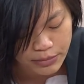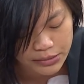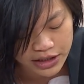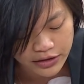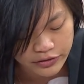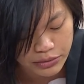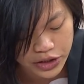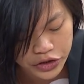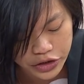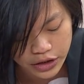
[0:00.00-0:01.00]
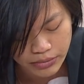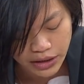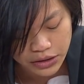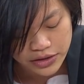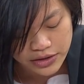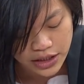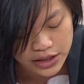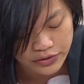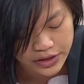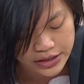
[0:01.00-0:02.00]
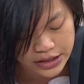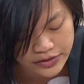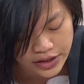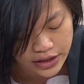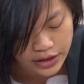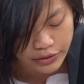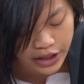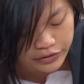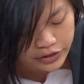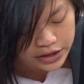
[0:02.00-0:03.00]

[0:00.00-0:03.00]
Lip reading: public information about the size of reserves and the rate of